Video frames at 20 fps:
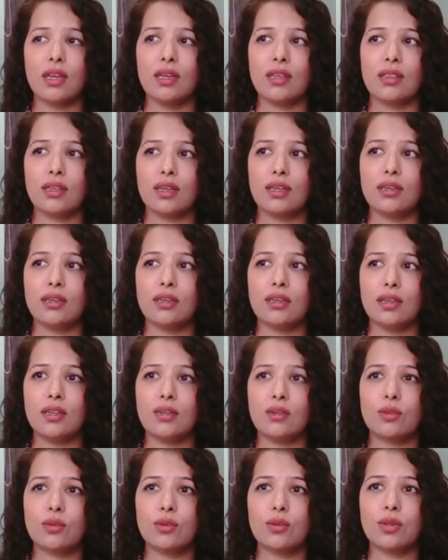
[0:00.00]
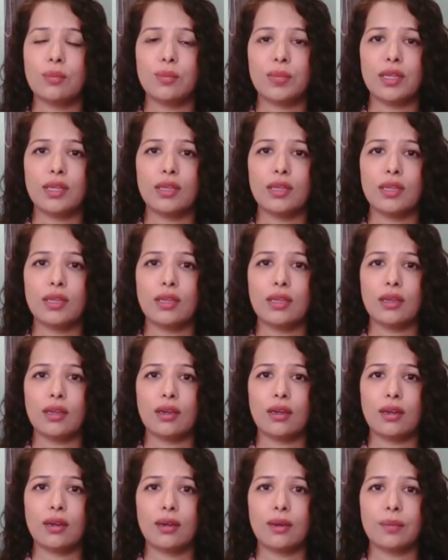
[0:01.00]
Then it could be
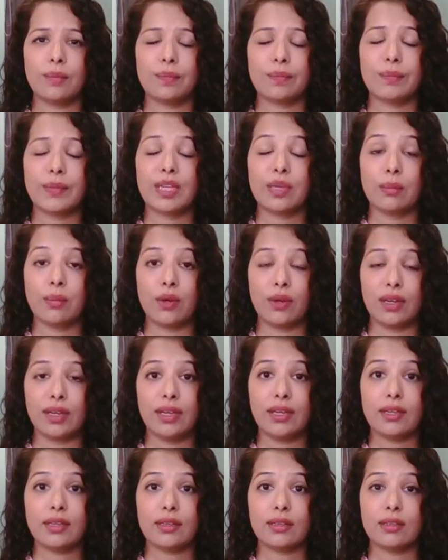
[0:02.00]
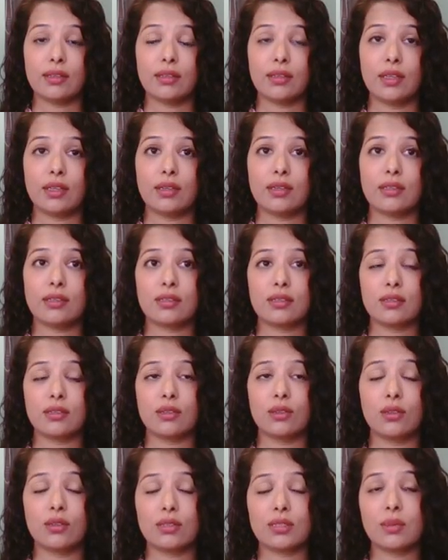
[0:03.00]
metabolic. There is
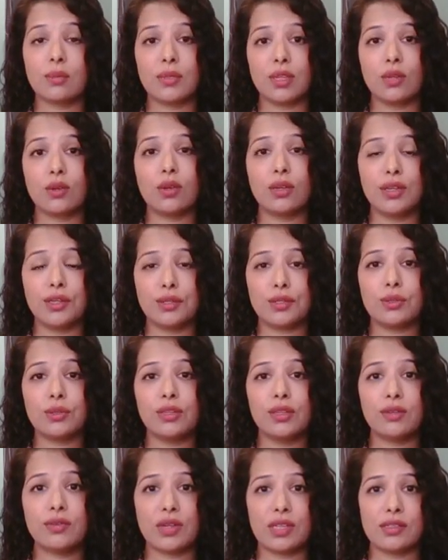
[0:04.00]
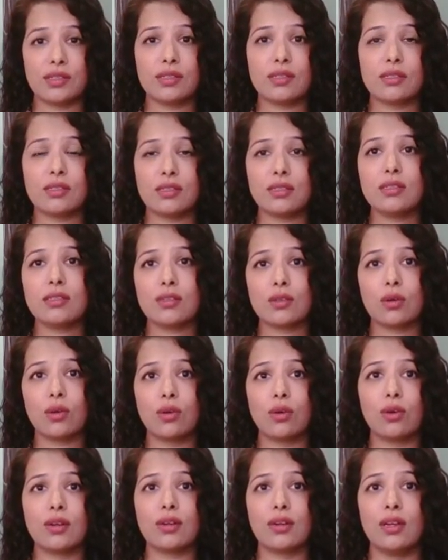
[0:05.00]
something called insulin resistance,
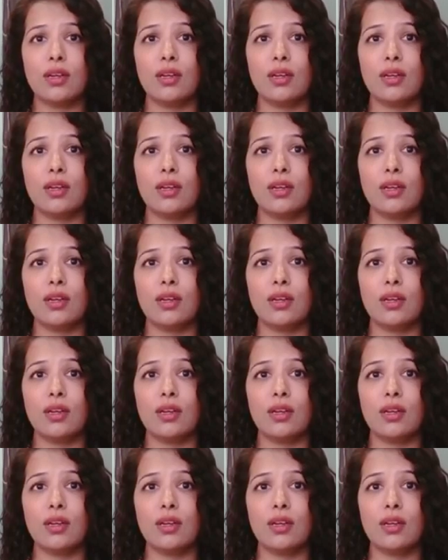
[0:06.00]
or